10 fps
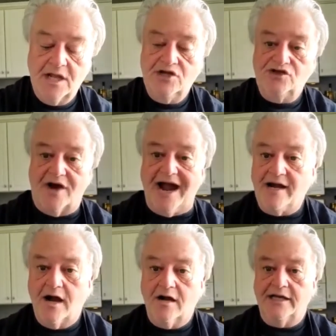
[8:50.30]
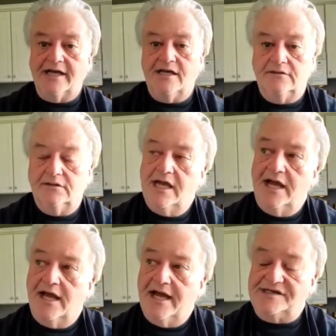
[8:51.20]
dry garlic
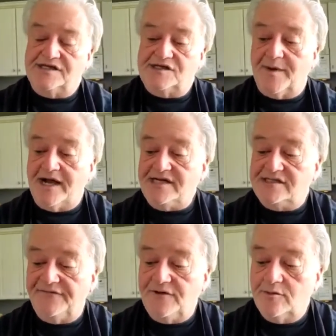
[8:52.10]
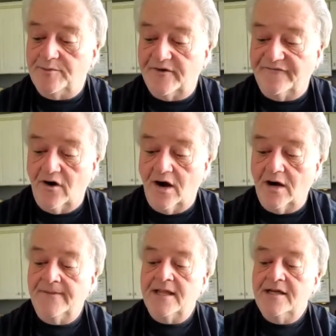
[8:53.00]
as a spice if you
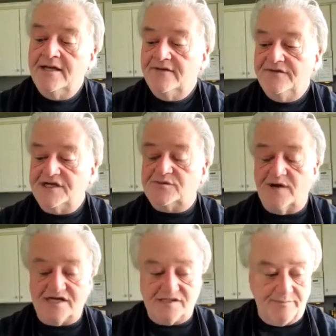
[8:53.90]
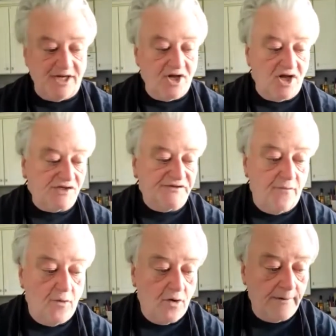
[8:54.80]
prefer. This recipe calls
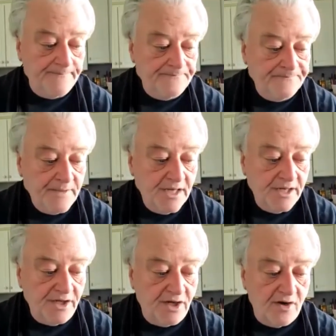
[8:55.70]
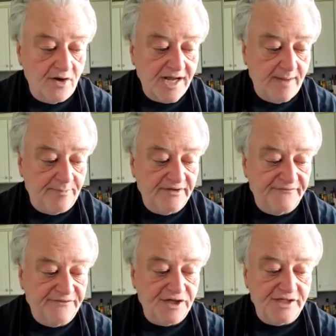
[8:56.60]
for, a couple
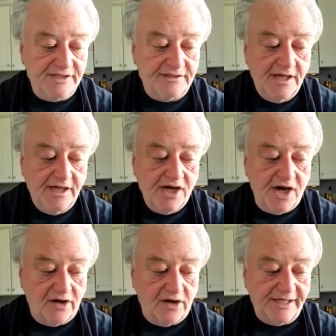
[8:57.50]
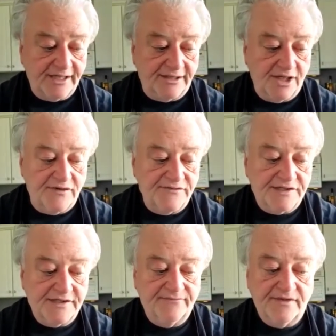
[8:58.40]
of good garlic
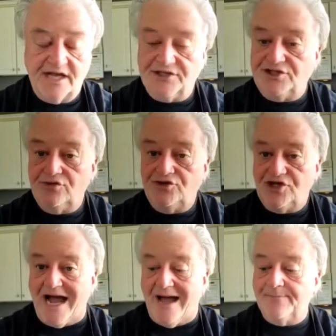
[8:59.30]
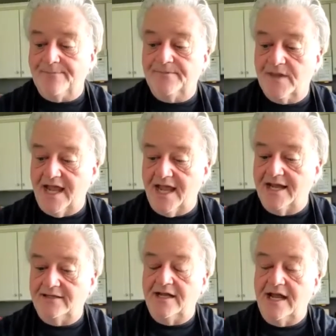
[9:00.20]
cloves that you chop
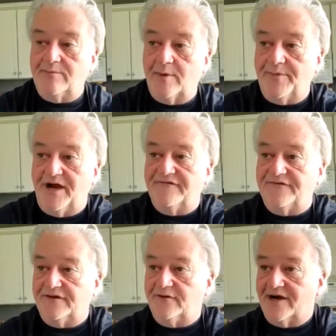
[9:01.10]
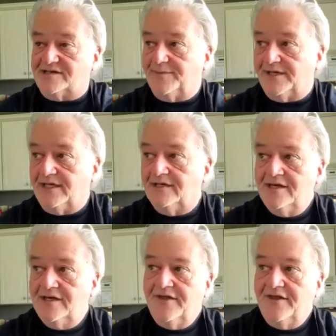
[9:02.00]
and prepare for the recipe.
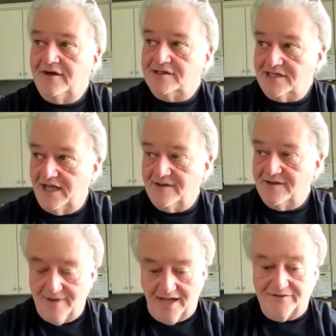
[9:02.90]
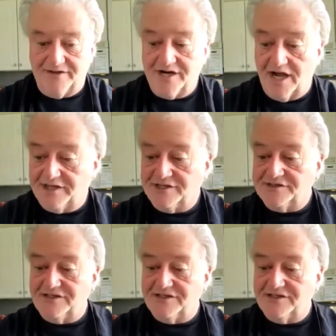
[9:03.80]
There is nothing better than onions